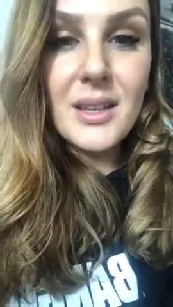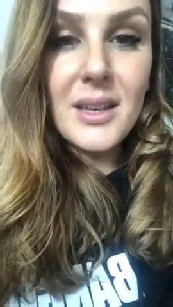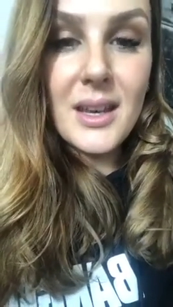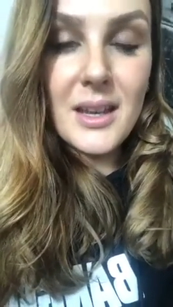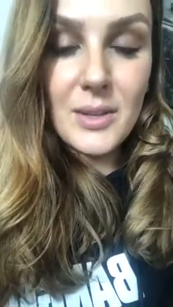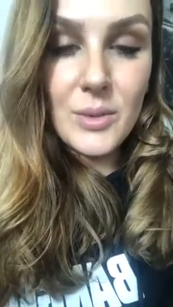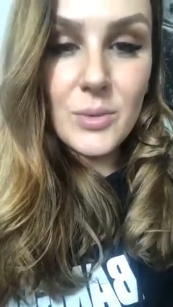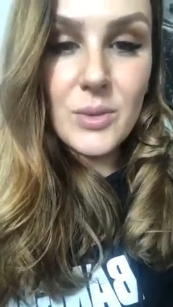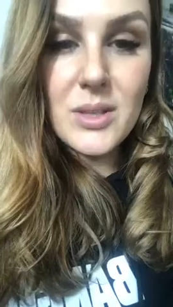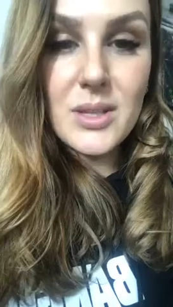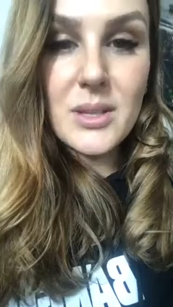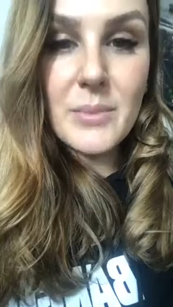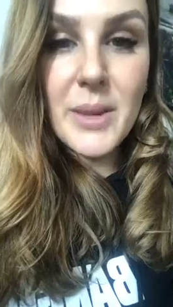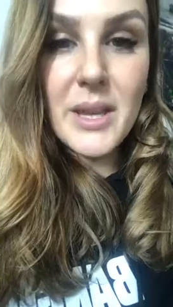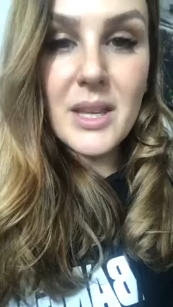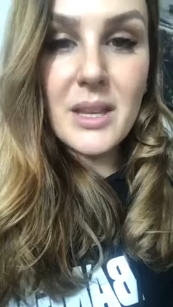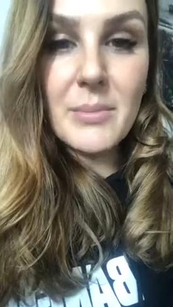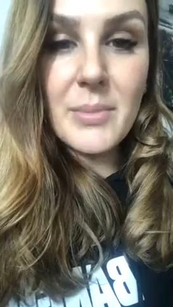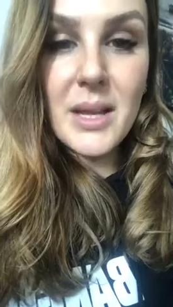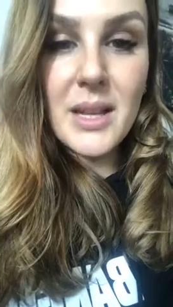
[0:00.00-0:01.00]
in order to
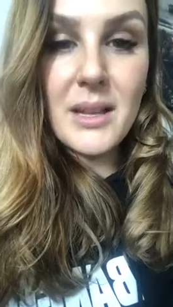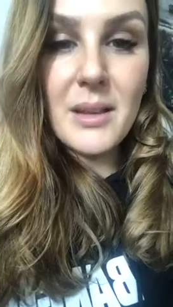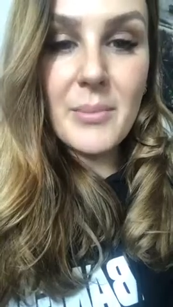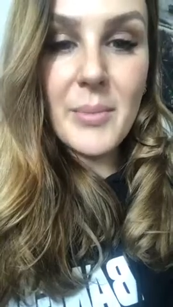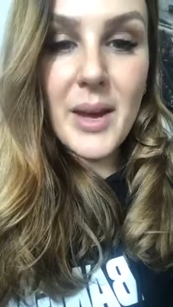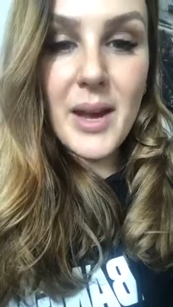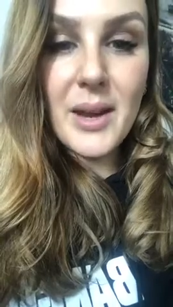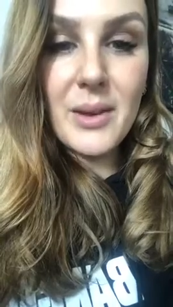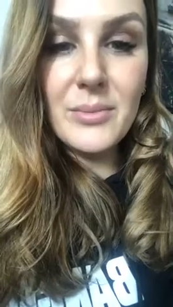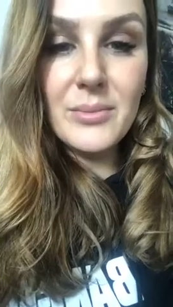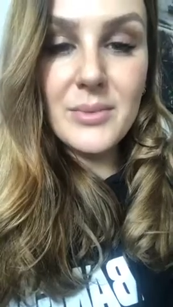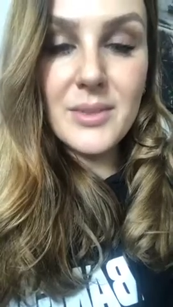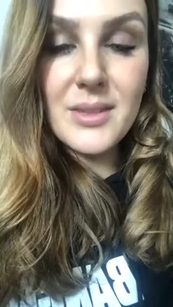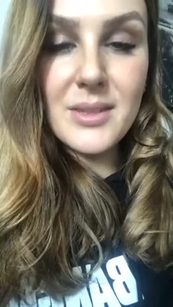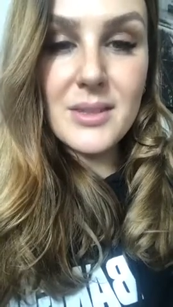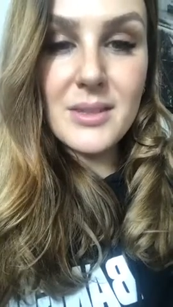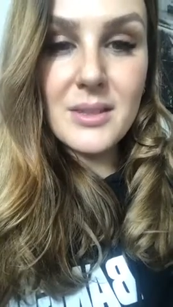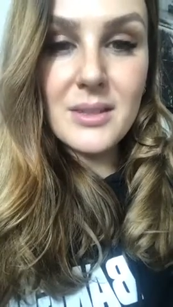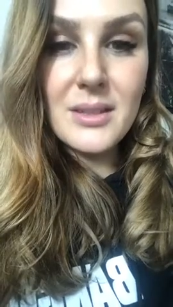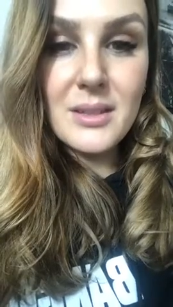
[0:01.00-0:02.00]
make £1 million,
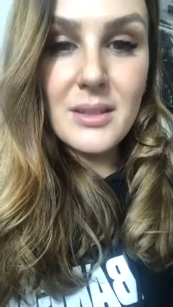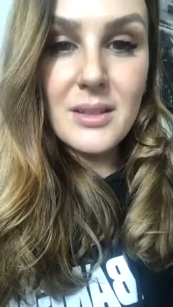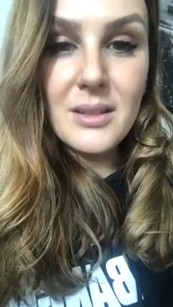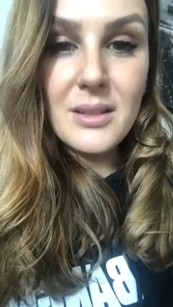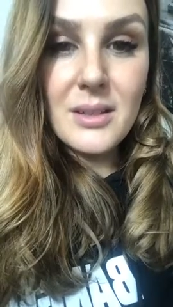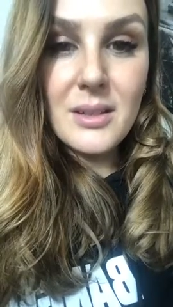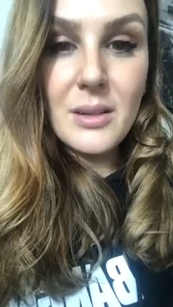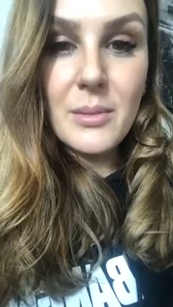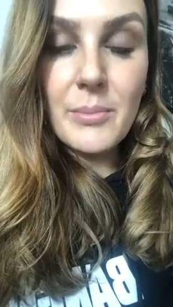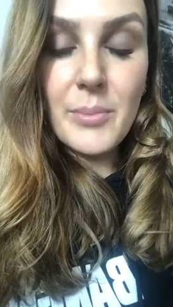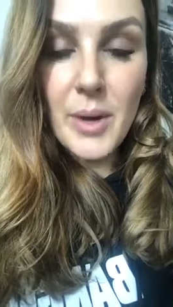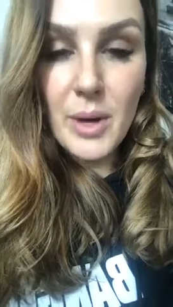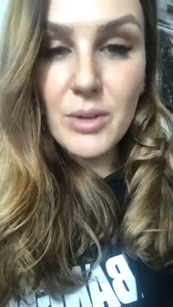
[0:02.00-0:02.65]
but